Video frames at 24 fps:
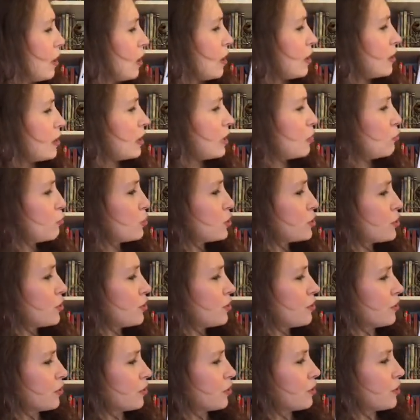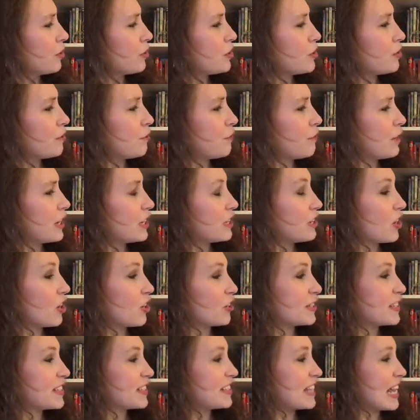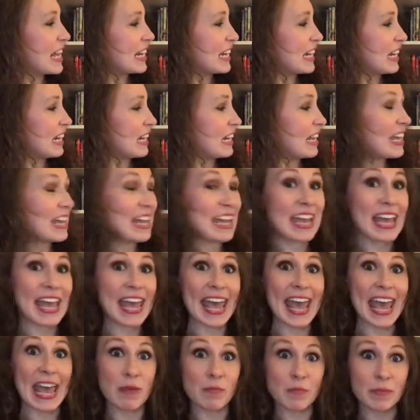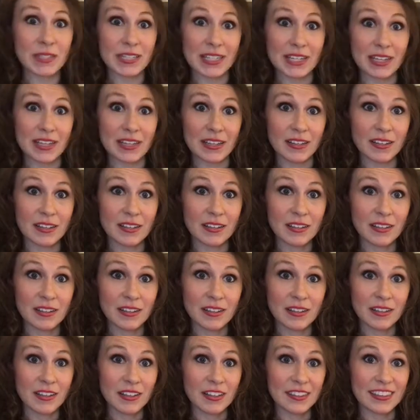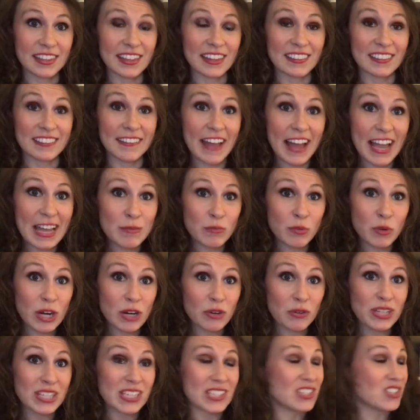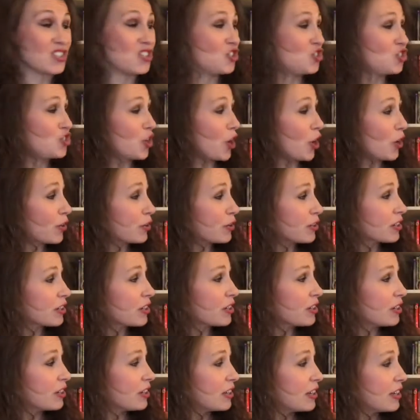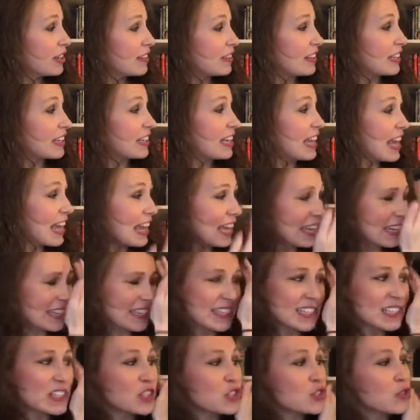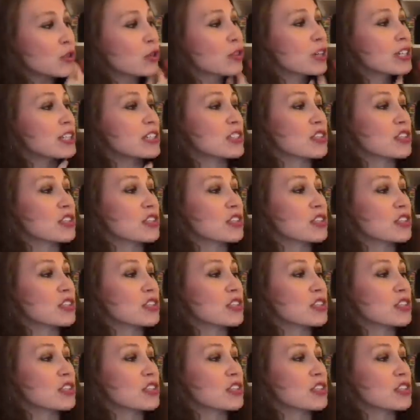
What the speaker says: They return to find our setting empty. The library is dark. The candy store is